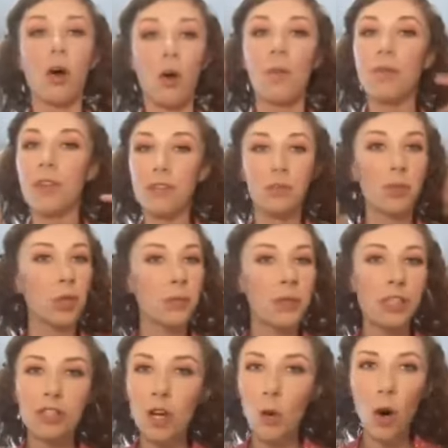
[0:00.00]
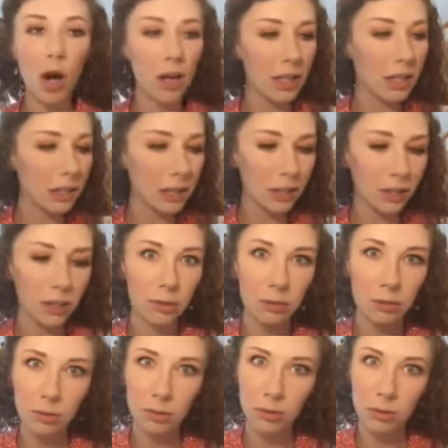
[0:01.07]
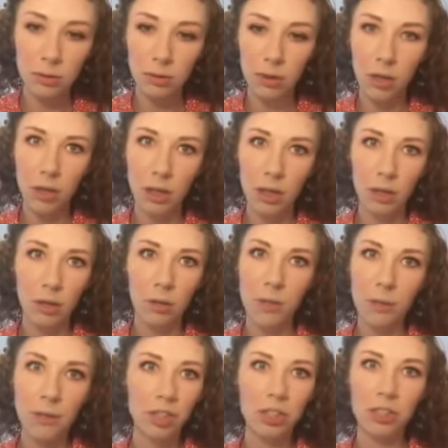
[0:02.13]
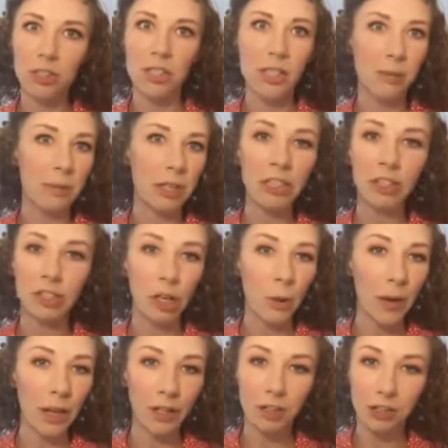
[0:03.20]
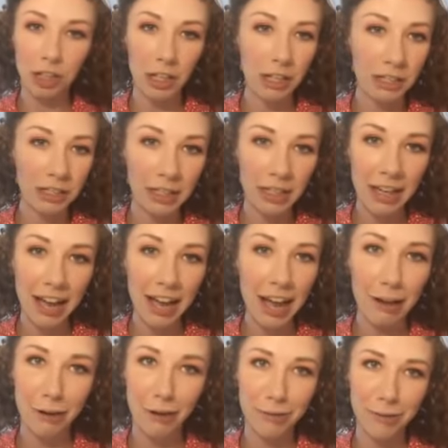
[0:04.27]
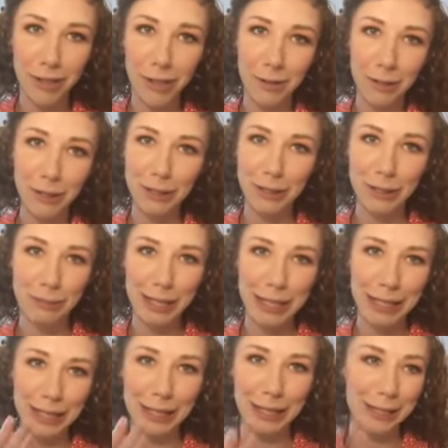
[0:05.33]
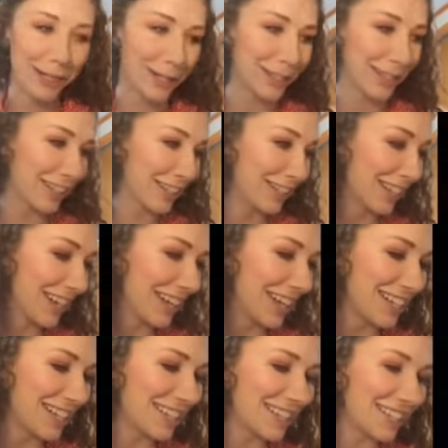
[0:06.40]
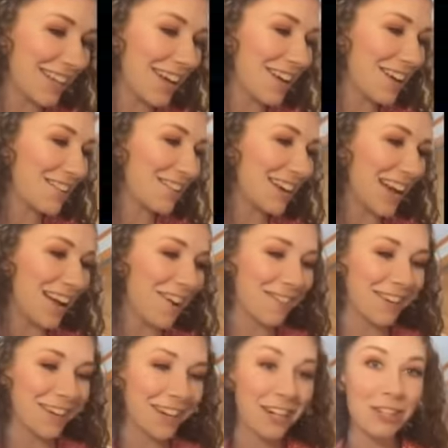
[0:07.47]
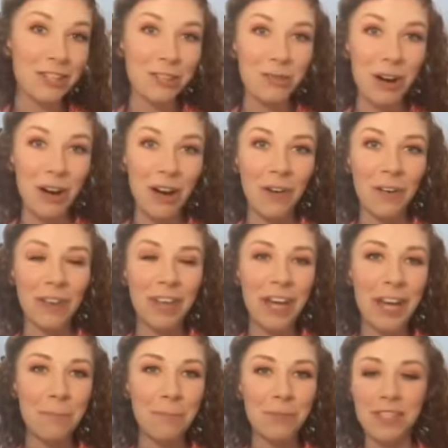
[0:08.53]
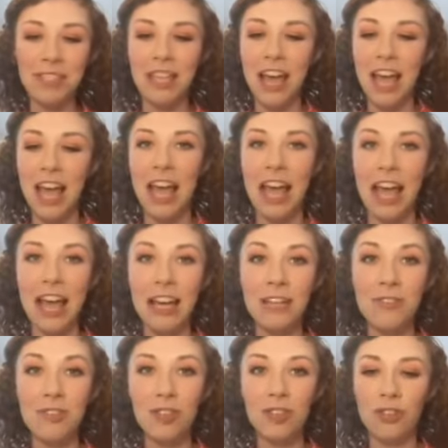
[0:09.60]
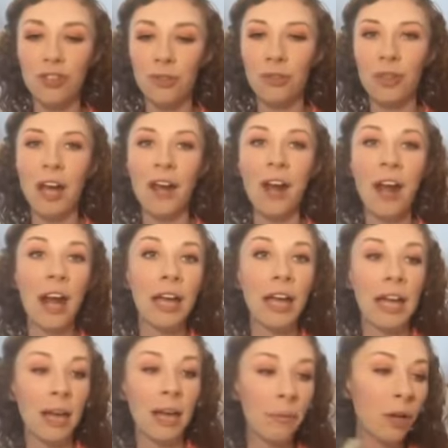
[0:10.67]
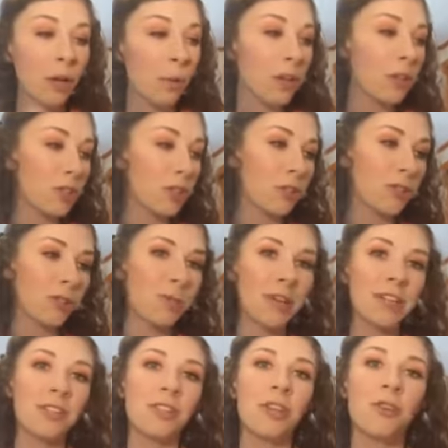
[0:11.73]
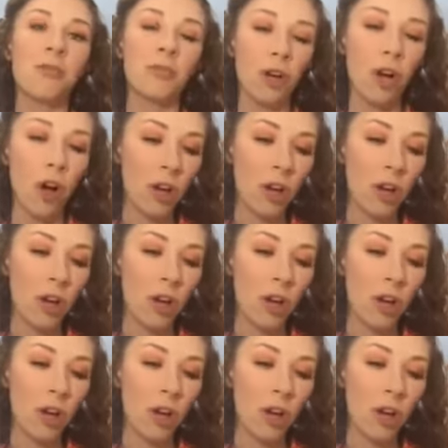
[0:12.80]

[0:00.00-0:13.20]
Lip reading: Oh, this room is so hot maybe it's just because I'm like so energetic today. I don't know. It could be either. So now we're gonna do our lips. And to do that, I am going to use my stone